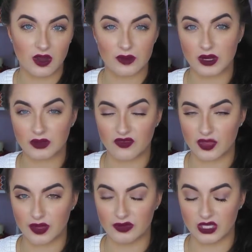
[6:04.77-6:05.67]
I'd probably go
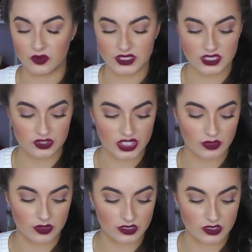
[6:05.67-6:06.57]
for the Maybelline ones because they're
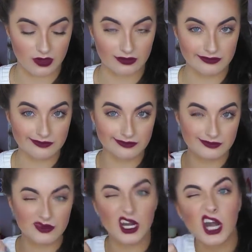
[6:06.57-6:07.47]
cheaper, so.
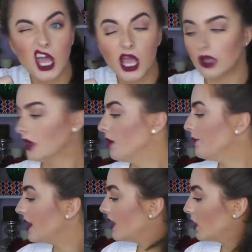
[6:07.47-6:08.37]

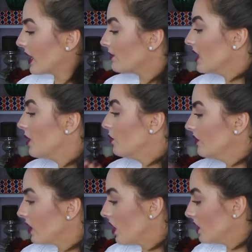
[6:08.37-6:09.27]
But, okay,
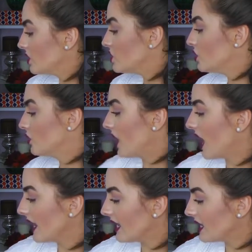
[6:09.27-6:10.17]
moving on to
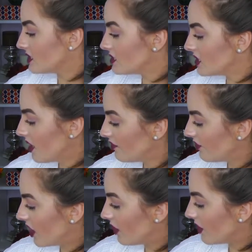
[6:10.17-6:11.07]
high-end stuff.
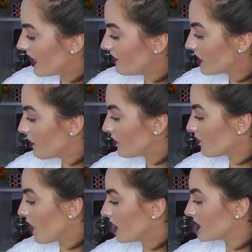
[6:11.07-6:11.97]
I have a couple
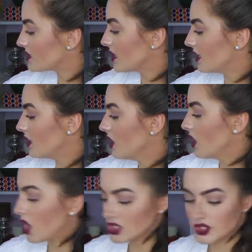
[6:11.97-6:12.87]
of products that
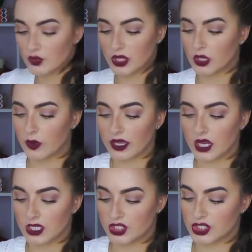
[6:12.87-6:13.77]
are just really quick,
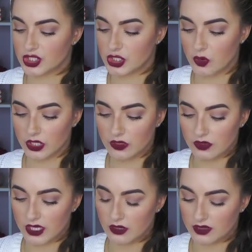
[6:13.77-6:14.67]
kind of just show you
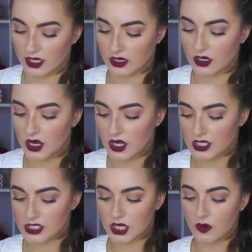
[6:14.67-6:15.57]
here and there.
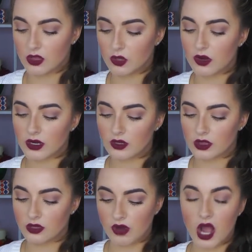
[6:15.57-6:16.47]
So,
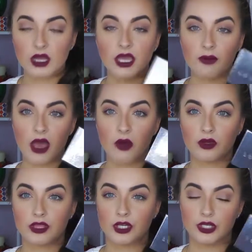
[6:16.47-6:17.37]
Lorac came out
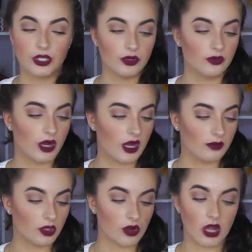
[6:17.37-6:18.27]
with their new
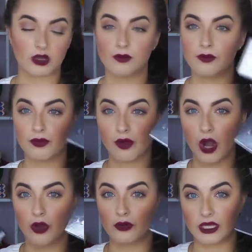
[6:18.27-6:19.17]
Lorac
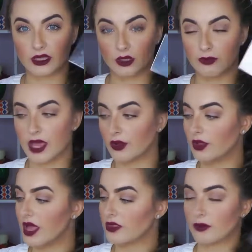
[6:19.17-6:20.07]
Pro, like their
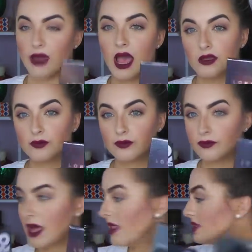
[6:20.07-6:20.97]
metal and their matte
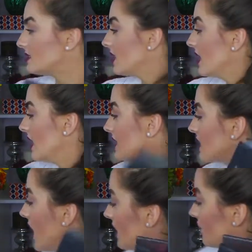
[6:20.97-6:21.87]
palettes. It
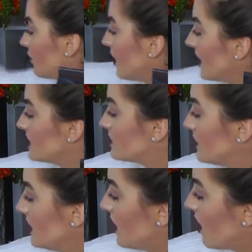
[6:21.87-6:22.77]
kind of reminds
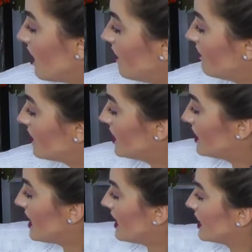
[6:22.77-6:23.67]
me of the
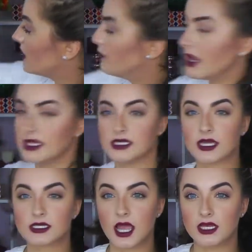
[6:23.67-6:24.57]
Naked
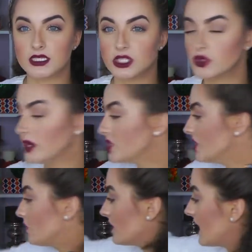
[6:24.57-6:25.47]
Basics kind of
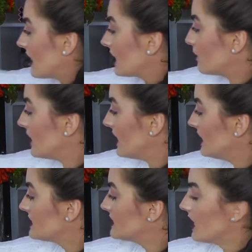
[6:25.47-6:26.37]
situation where they had like
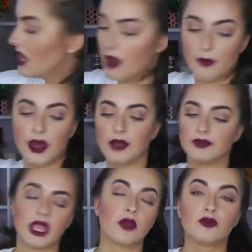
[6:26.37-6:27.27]
minis.
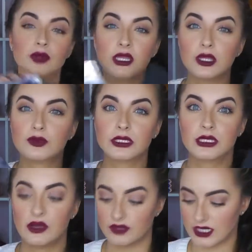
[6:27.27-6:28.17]
But I really, really
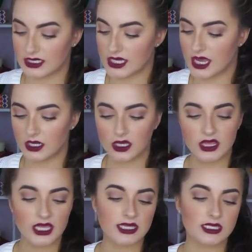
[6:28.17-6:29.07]
love these. And the
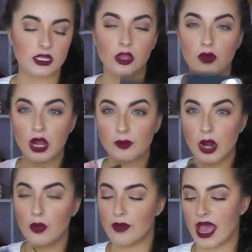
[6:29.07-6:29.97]
thing is, the Lorac
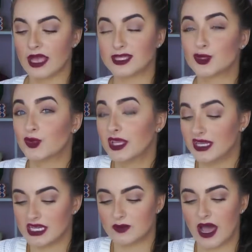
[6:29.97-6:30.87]
Pro Matte is a really
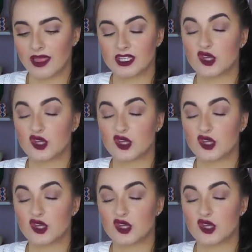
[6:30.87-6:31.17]
nice palette.